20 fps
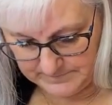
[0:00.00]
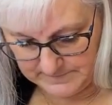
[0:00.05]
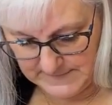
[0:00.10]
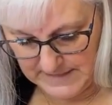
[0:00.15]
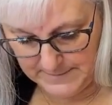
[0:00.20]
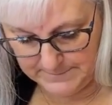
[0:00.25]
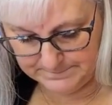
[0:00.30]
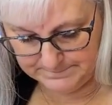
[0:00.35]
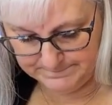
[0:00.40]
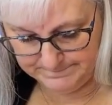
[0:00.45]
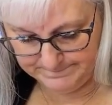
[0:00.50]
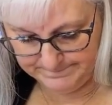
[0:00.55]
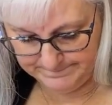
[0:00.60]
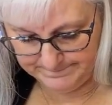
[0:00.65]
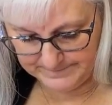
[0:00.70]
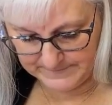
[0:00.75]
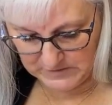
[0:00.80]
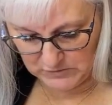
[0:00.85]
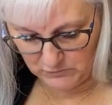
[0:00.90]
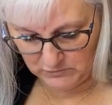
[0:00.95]
Yep,
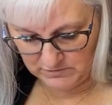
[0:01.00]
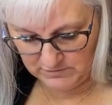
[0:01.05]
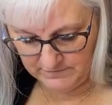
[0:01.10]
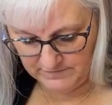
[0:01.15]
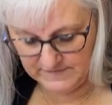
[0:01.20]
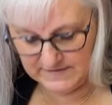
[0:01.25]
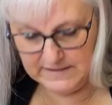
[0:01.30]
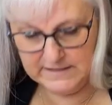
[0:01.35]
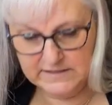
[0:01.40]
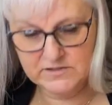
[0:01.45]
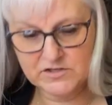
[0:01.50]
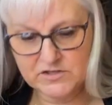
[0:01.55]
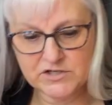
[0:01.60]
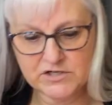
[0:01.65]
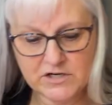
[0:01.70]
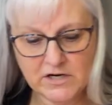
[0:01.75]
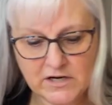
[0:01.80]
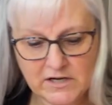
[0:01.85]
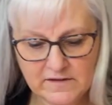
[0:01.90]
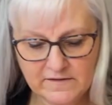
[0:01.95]
1/4 of an
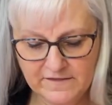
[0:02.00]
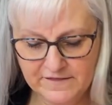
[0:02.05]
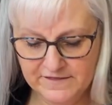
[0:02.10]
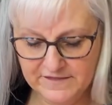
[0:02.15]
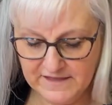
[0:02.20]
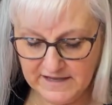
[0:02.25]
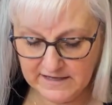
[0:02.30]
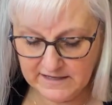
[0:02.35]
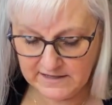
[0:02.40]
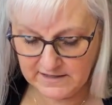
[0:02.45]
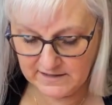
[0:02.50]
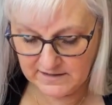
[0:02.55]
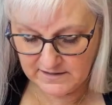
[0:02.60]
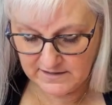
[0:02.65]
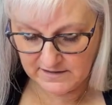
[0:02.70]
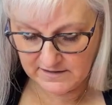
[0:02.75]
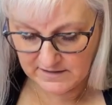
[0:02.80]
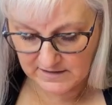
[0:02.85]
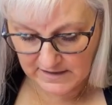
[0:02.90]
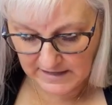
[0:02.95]
inch thick.
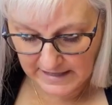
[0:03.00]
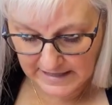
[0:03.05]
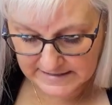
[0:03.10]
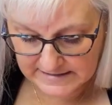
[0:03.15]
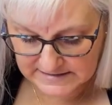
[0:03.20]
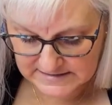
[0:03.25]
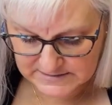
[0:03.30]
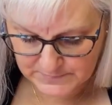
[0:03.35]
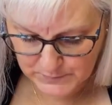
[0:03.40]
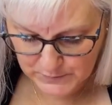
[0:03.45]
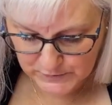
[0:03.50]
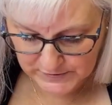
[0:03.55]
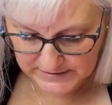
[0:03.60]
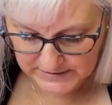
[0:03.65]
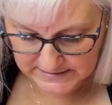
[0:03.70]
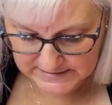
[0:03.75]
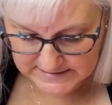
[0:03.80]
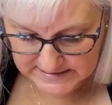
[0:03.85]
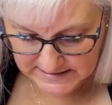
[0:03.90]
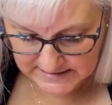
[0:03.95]
And it's
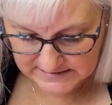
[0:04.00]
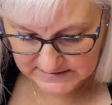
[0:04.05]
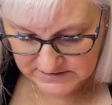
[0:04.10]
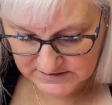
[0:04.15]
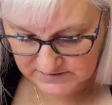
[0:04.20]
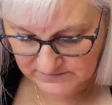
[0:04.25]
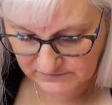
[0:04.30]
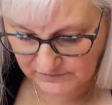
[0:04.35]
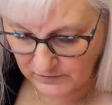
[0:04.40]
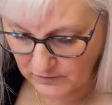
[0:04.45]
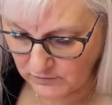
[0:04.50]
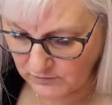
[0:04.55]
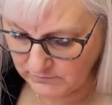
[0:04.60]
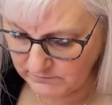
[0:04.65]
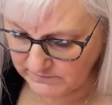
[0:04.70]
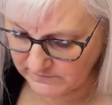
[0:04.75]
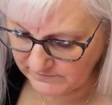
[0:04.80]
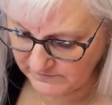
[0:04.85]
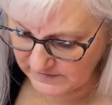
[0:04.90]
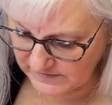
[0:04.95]
pretty dense
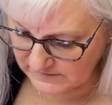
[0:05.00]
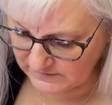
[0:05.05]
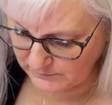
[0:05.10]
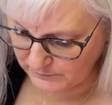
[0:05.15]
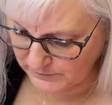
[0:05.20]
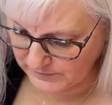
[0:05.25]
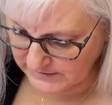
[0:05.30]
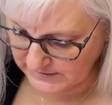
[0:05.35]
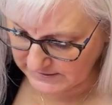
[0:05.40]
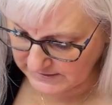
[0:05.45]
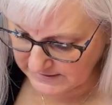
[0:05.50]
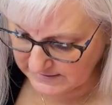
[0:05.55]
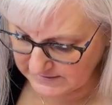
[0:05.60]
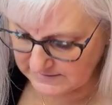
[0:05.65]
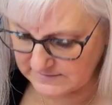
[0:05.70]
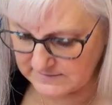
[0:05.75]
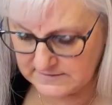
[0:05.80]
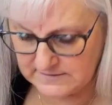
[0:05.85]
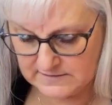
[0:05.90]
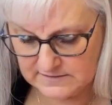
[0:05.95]
foam. Feels pretty
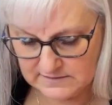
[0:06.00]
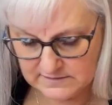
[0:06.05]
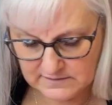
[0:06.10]
dense.